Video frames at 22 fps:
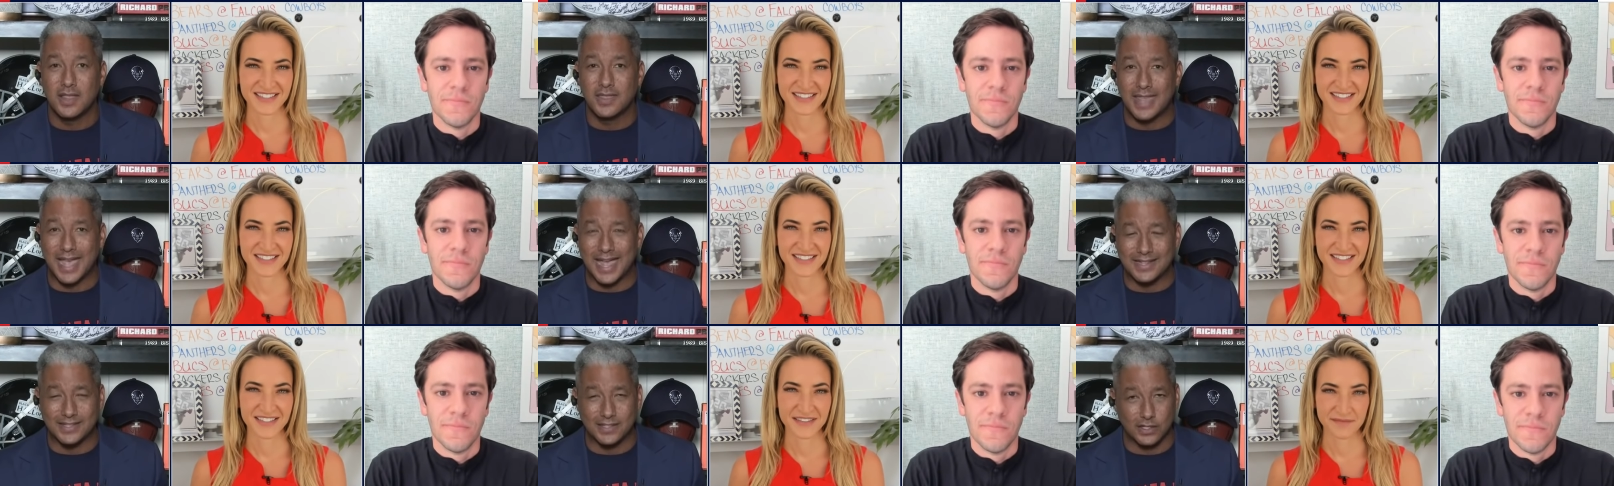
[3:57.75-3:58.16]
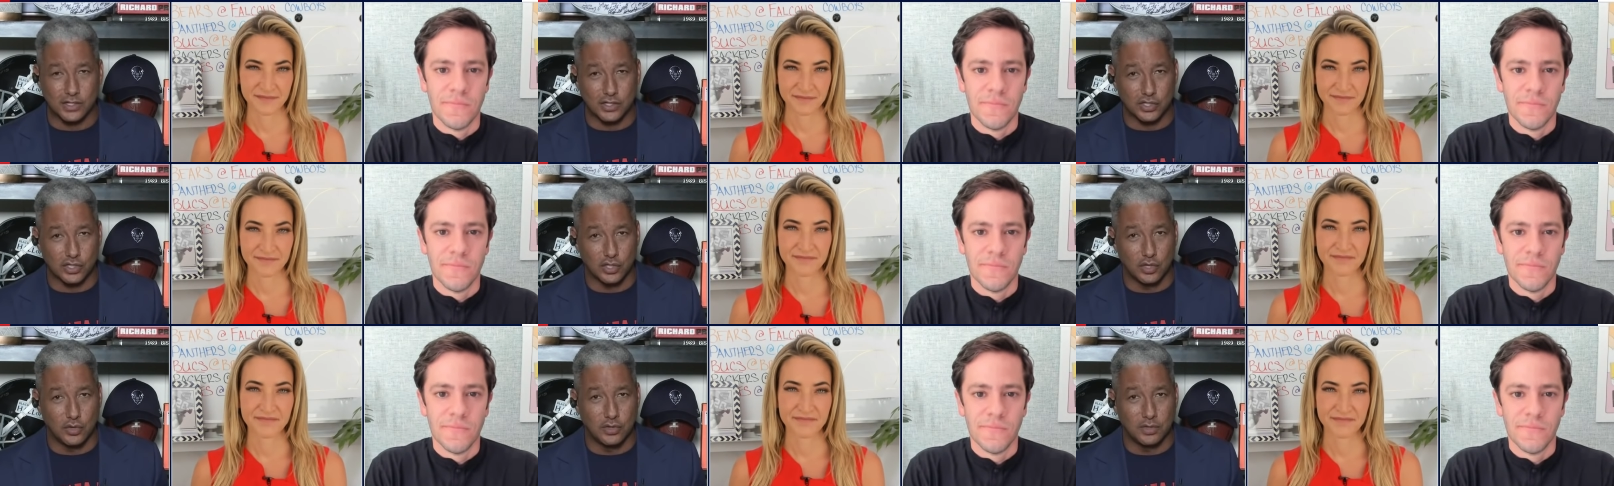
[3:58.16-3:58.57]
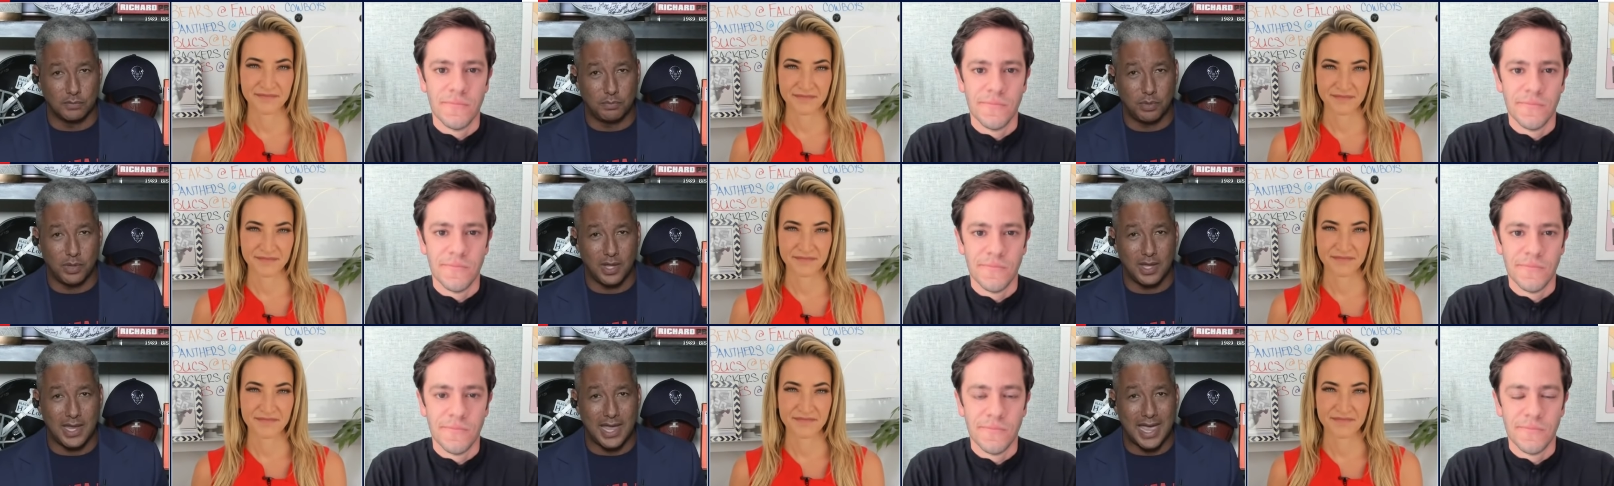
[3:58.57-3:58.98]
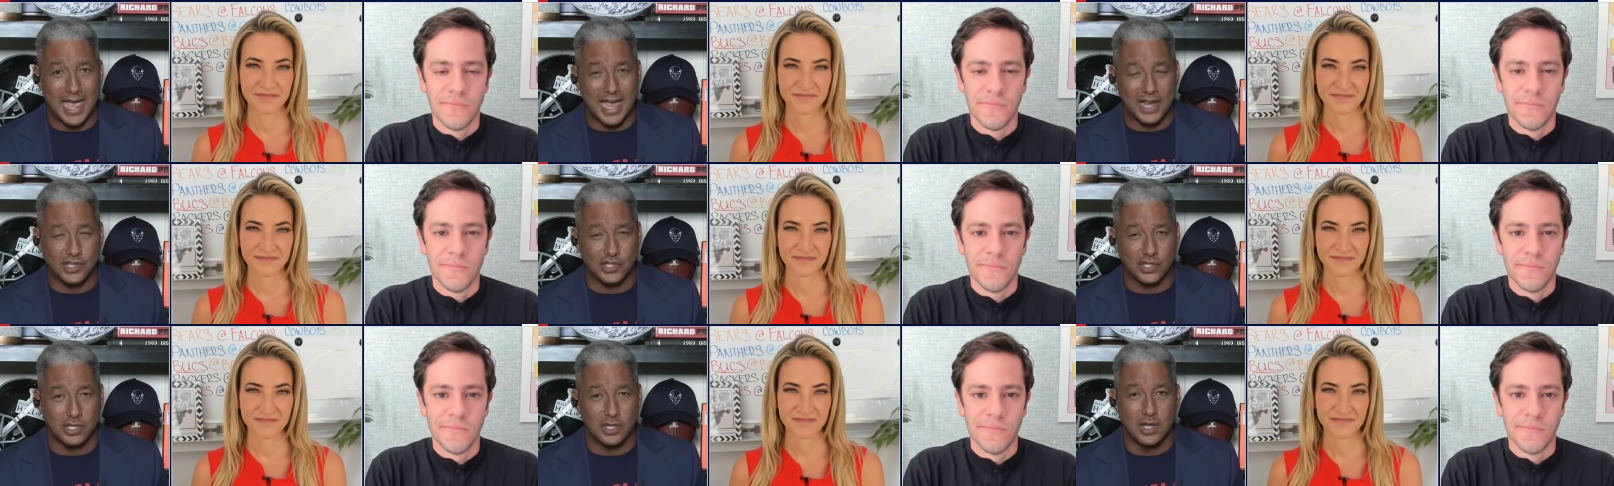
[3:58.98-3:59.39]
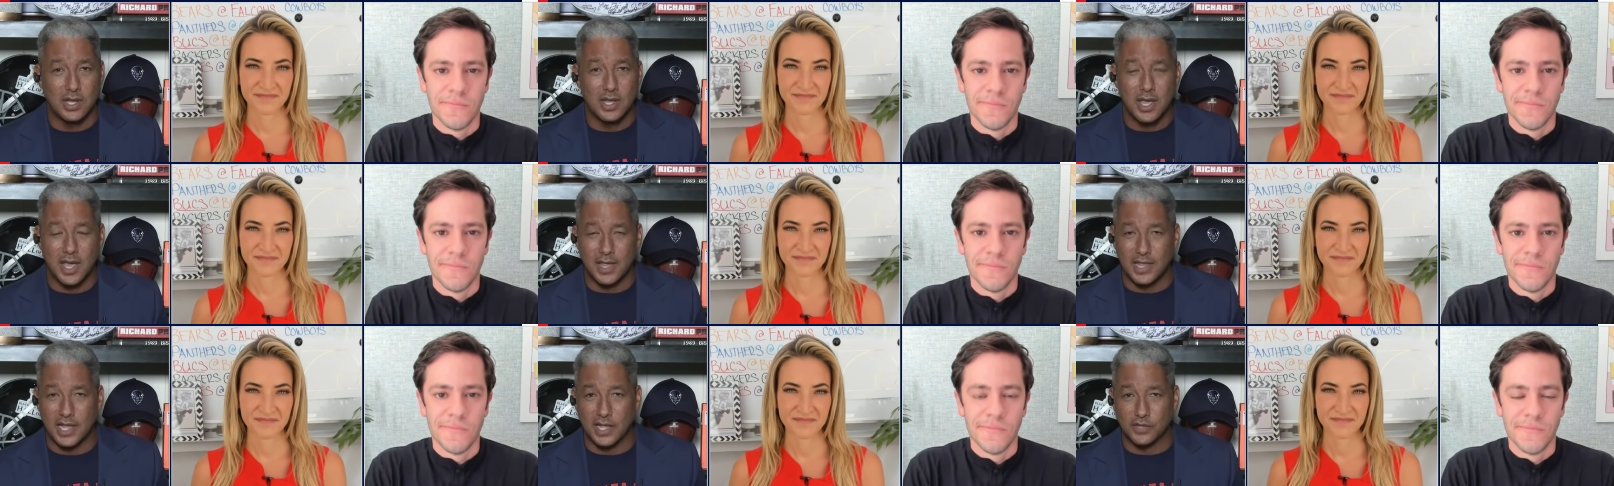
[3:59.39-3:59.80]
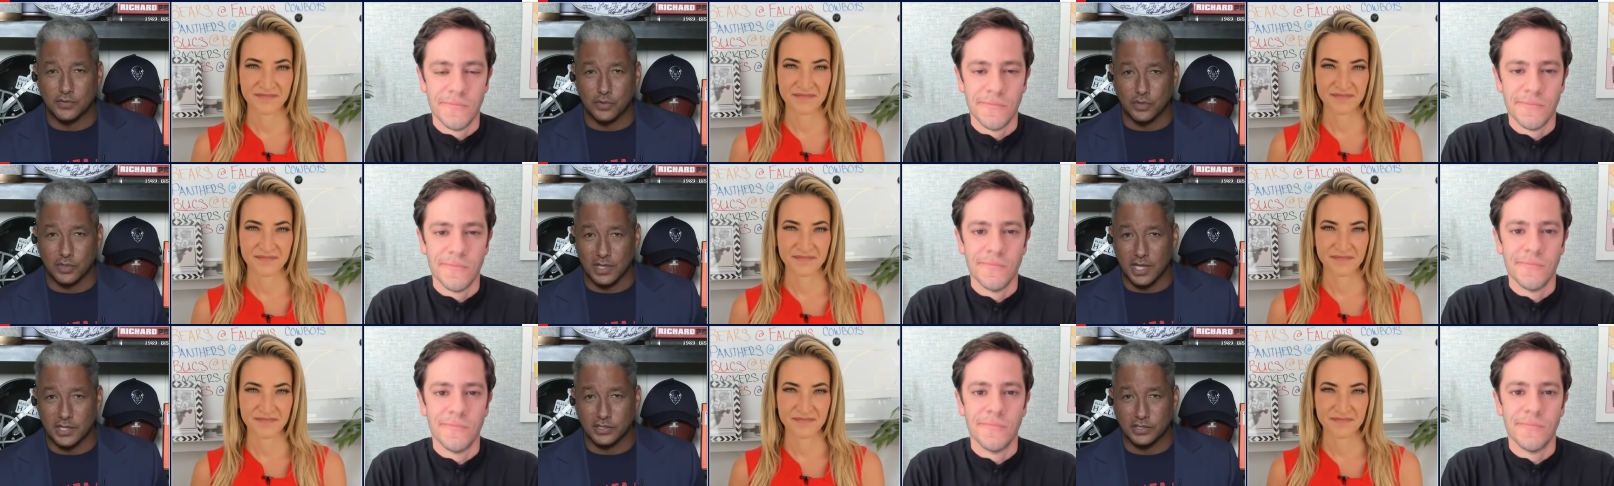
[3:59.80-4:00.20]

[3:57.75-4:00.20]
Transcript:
Speaker 1: That's going to slow the play action, and that's where